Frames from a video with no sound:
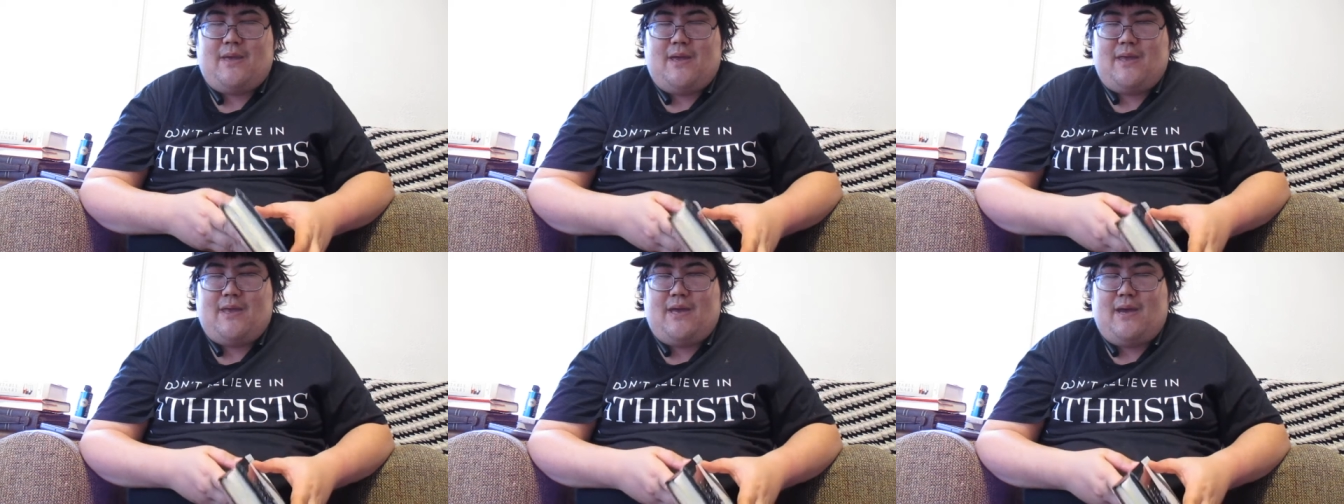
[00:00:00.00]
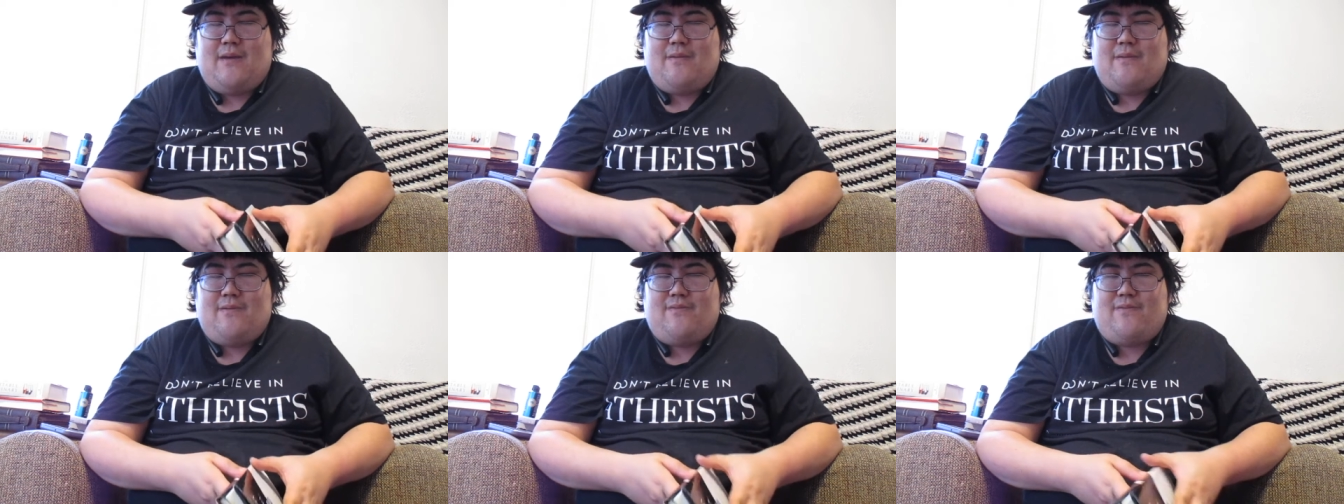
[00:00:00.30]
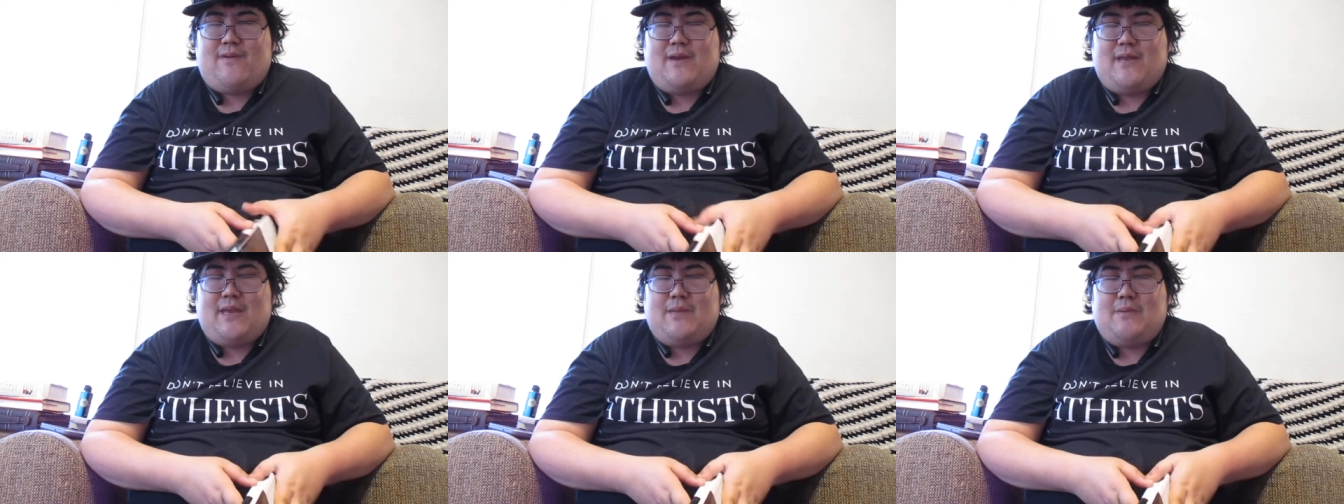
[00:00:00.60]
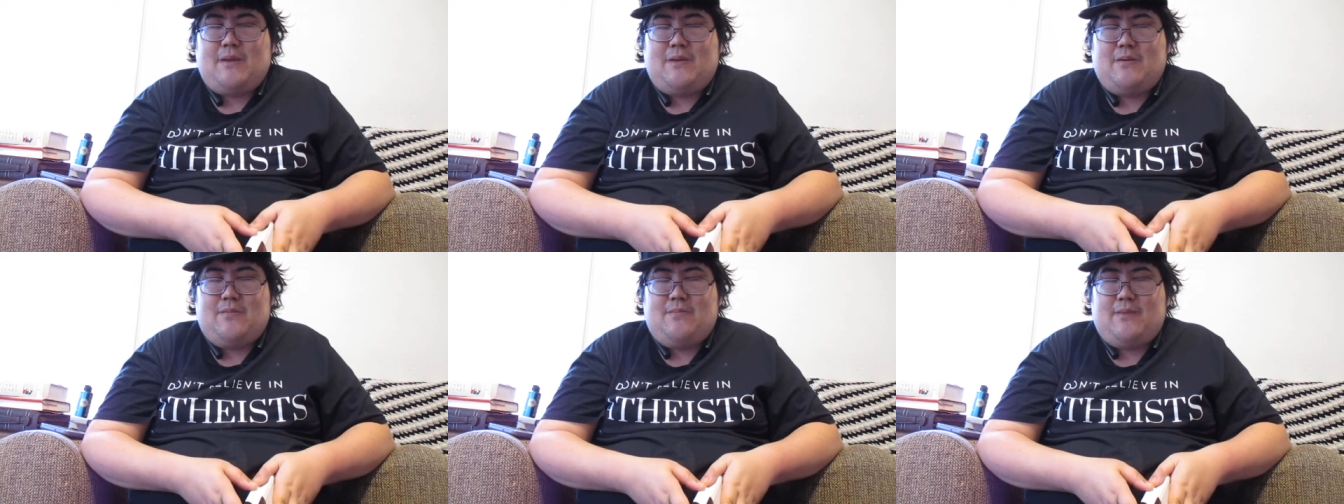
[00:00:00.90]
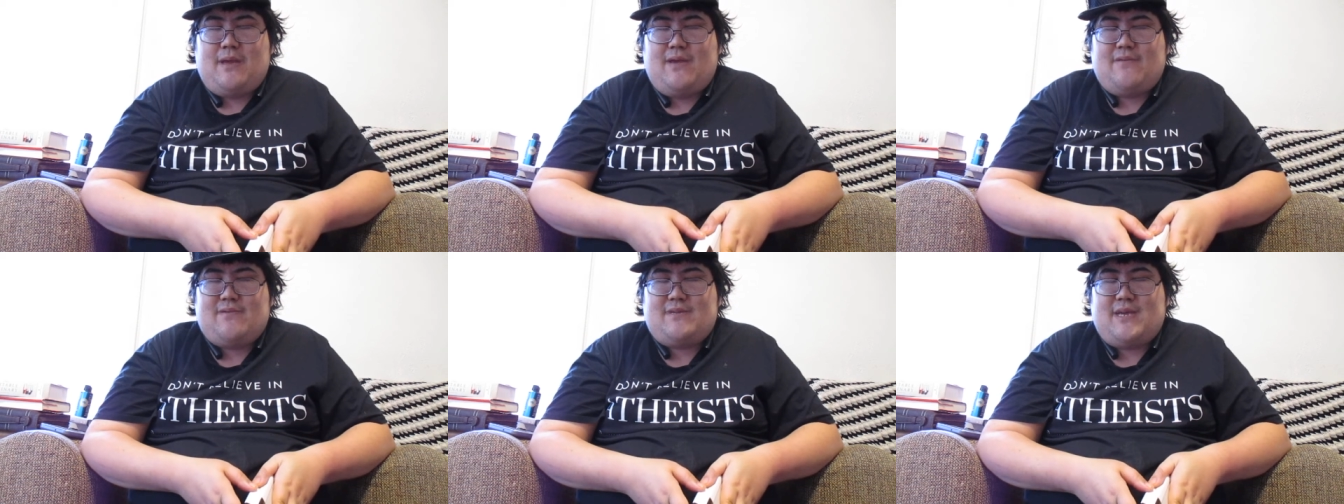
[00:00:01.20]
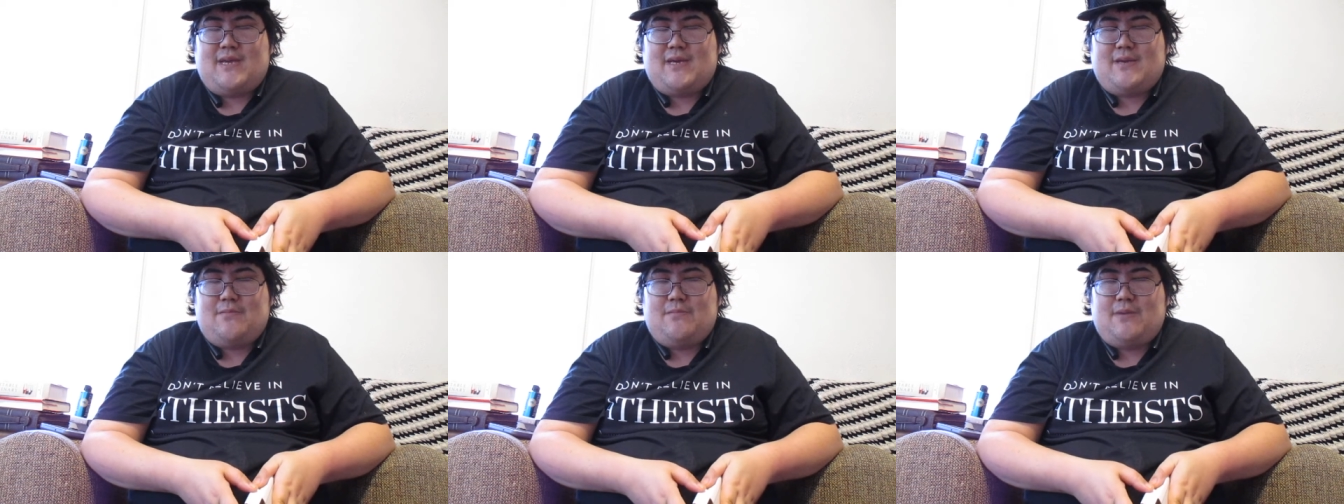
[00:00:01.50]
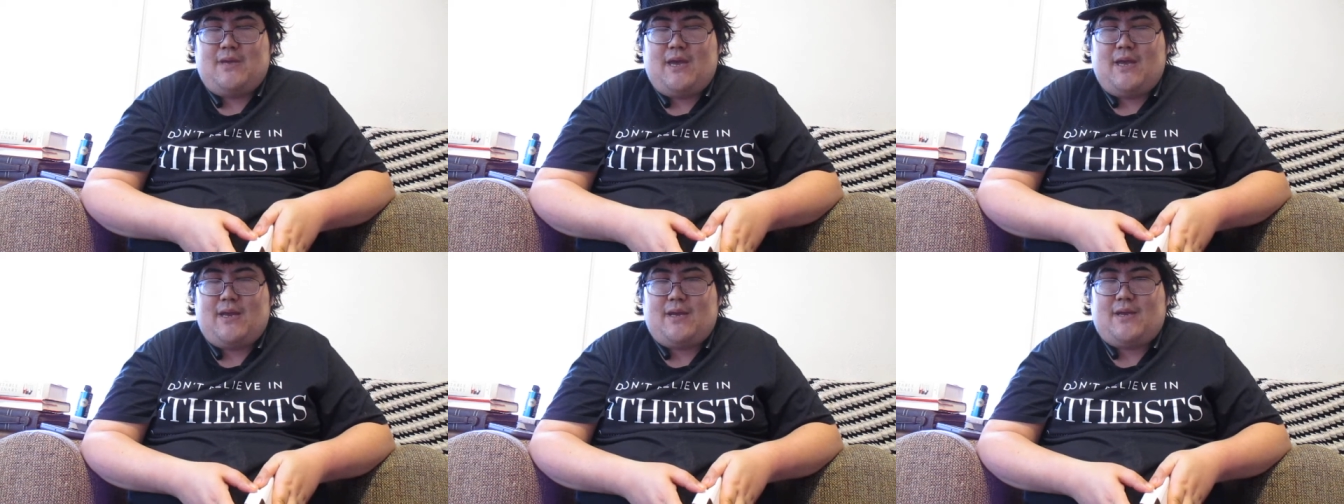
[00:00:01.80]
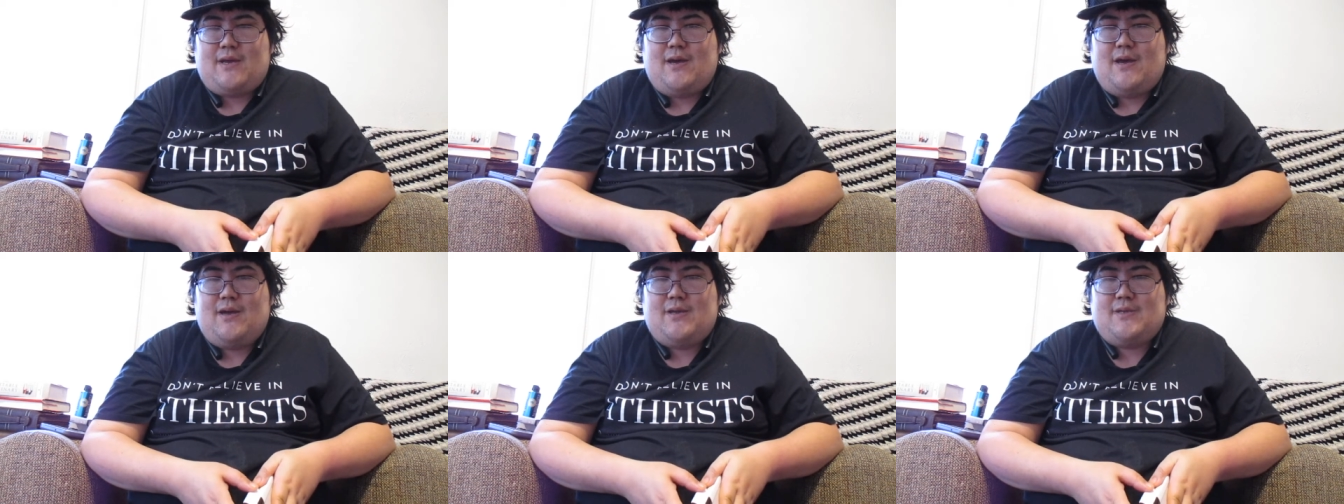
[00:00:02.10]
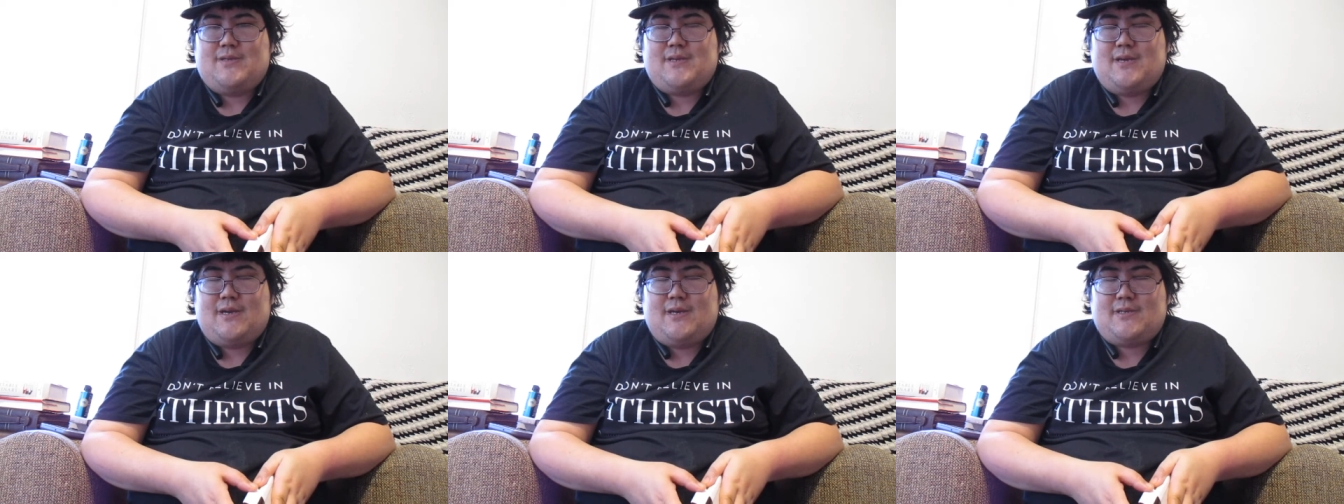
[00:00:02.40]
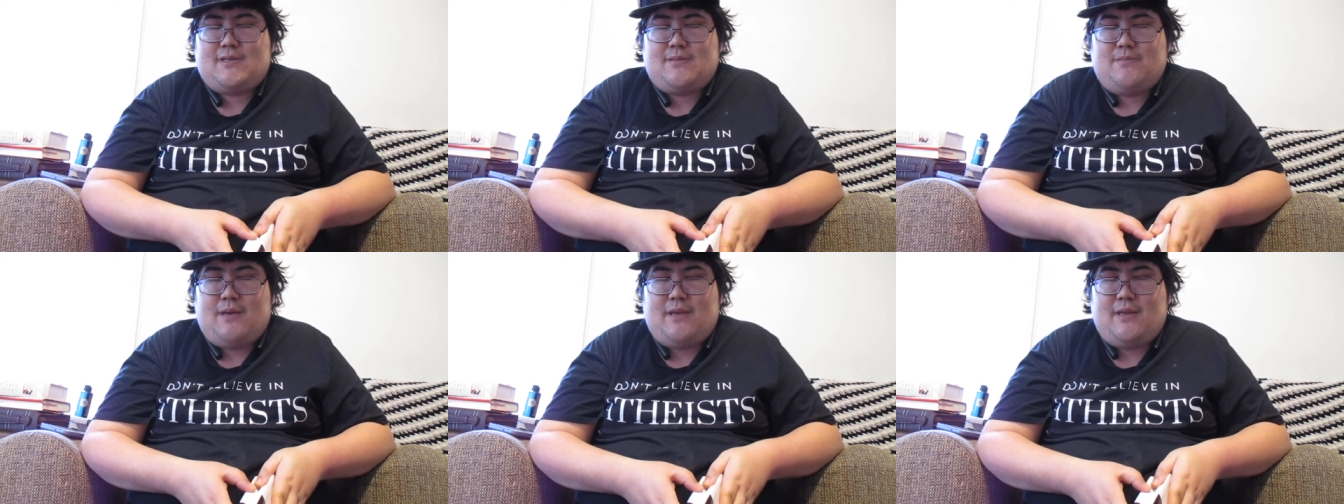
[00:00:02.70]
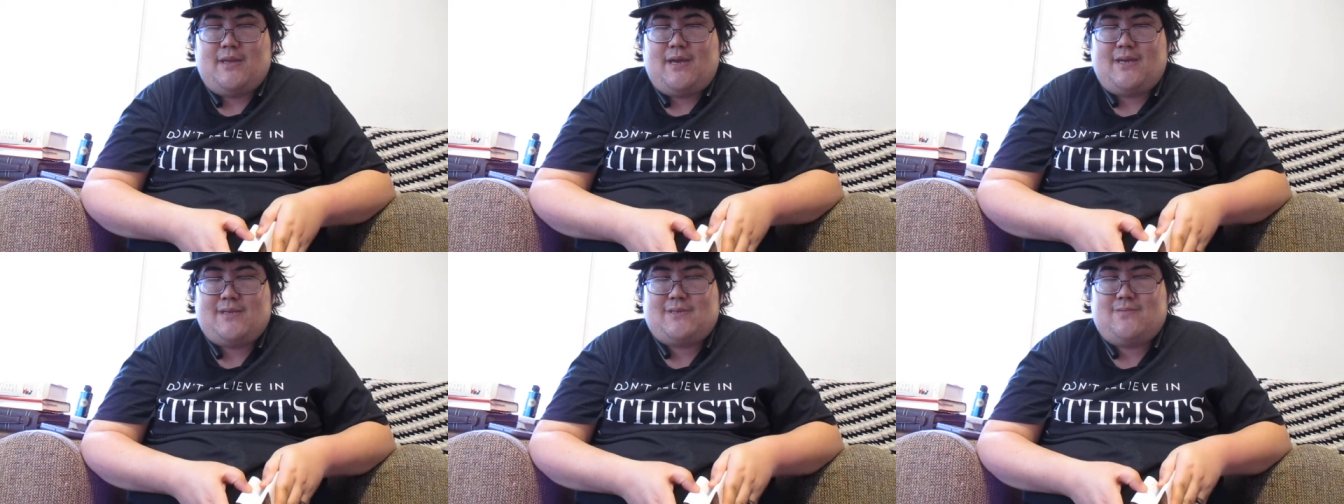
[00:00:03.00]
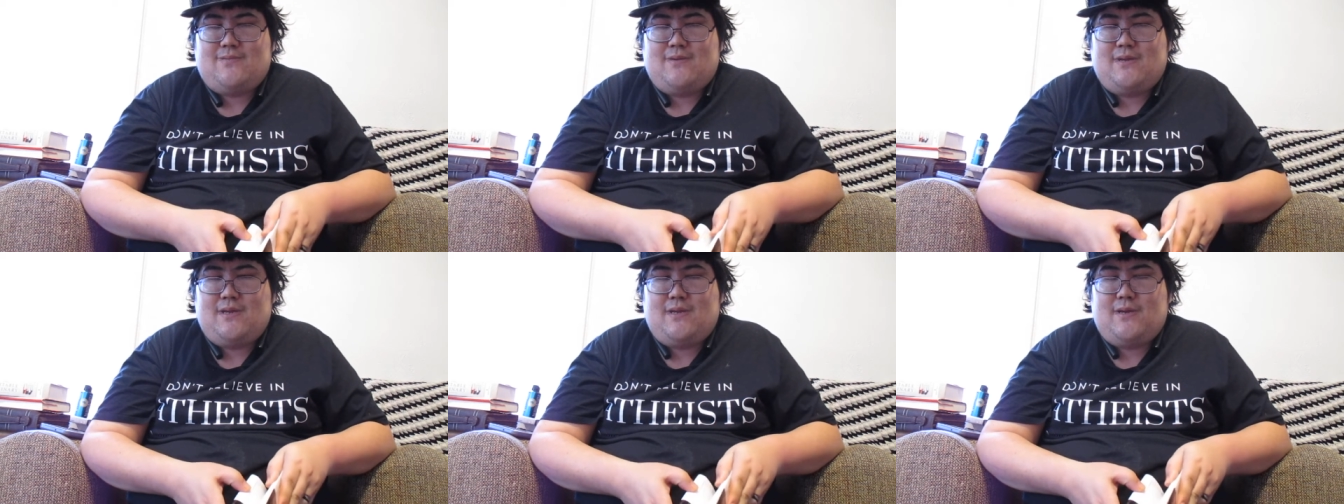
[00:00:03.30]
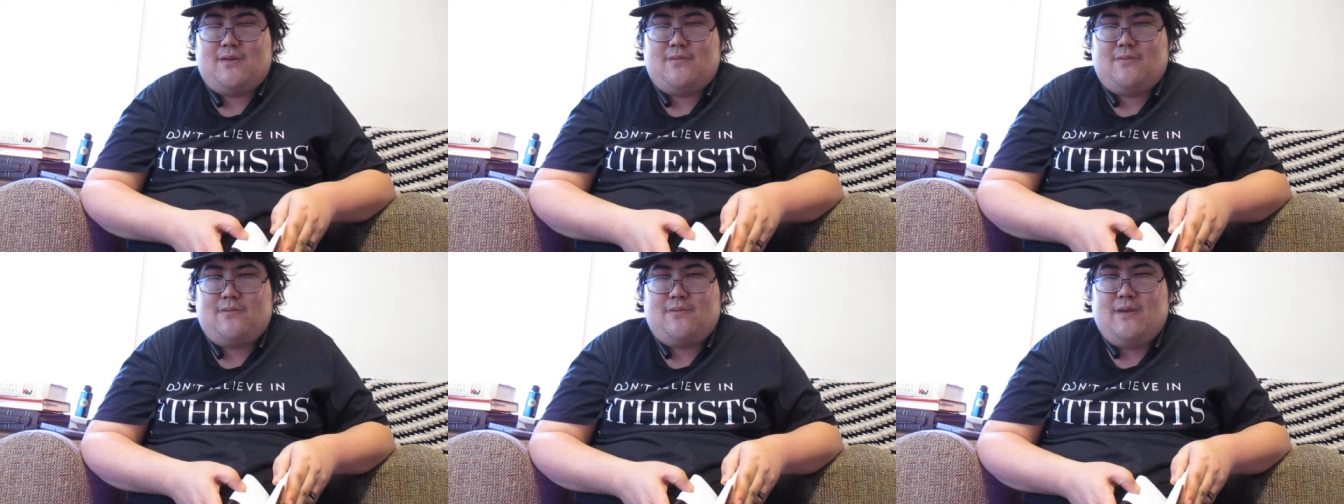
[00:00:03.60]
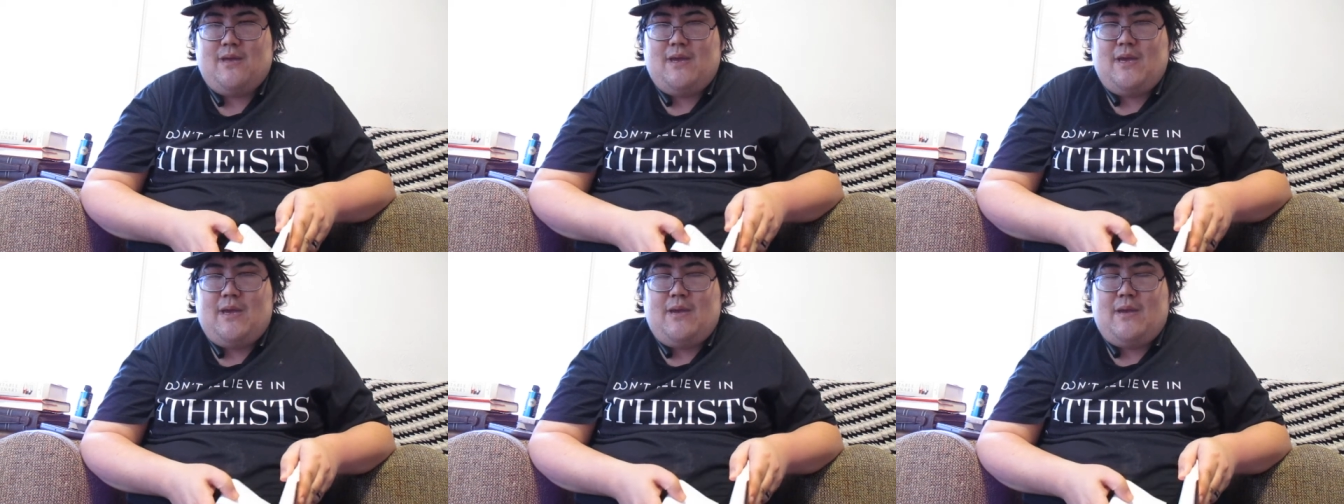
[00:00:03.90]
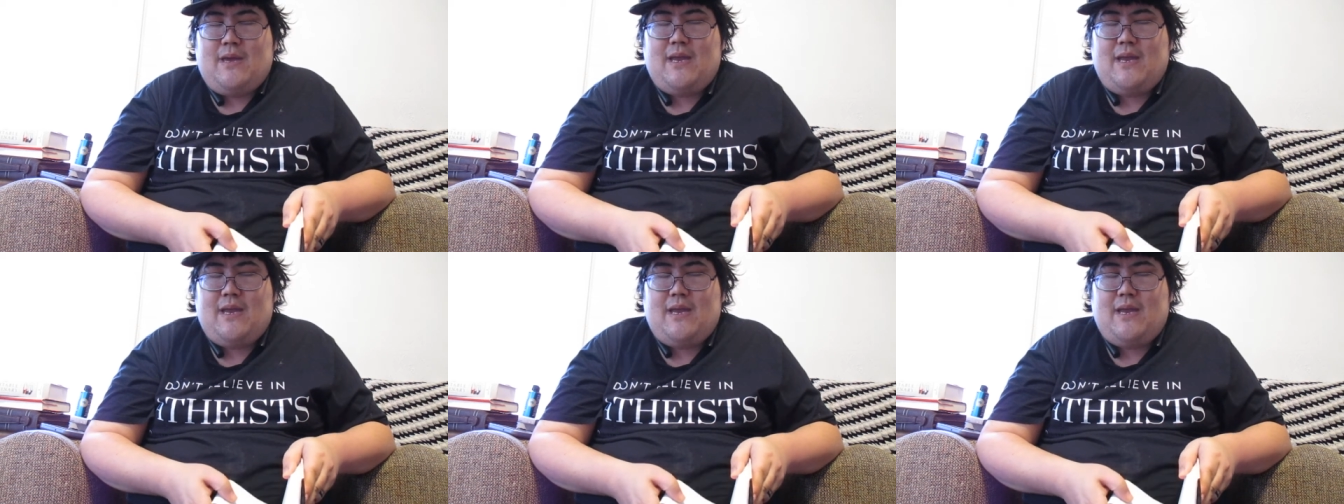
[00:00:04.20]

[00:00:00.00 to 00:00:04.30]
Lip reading: I'm afraid that people may have taken me out of context in my last video. And